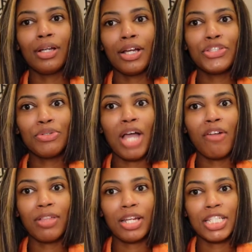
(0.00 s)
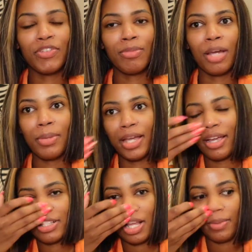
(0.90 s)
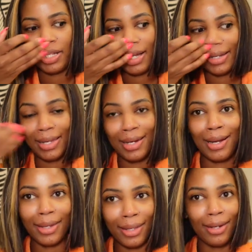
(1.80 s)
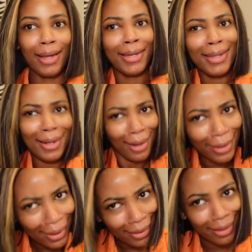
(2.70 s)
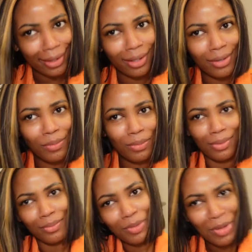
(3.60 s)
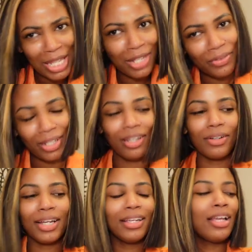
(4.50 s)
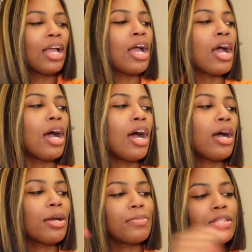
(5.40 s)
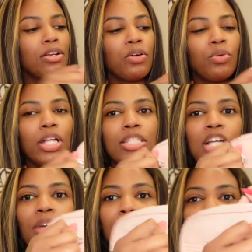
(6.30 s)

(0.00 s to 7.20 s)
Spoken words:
I do have a lot of stuff in my bag, so I mean, I get it. Let me live it, okay? So let's start with